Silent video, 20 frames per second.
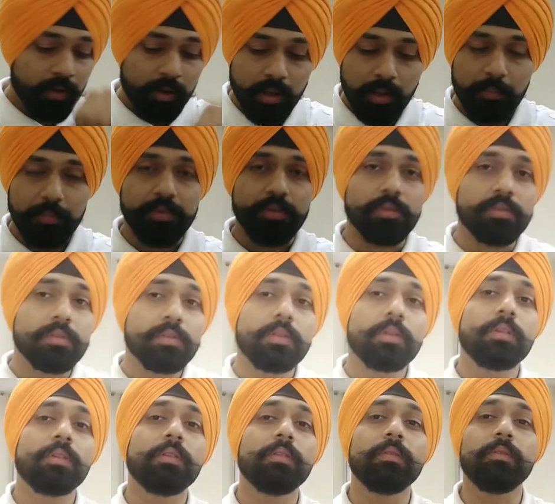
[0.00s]
let me just
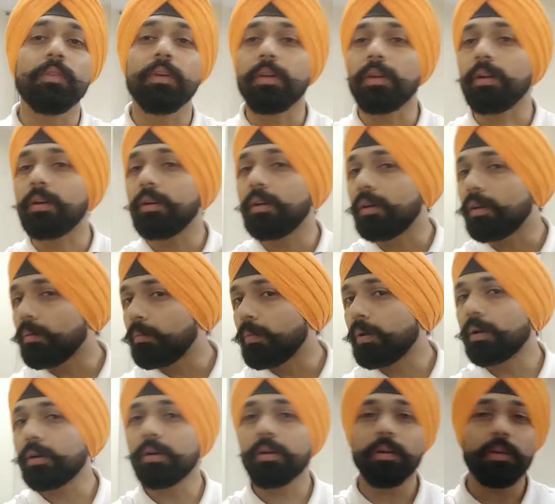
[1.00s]
wear it a little
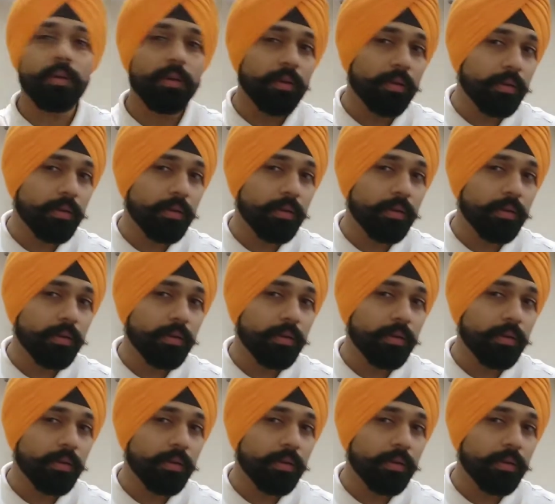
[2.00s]
bit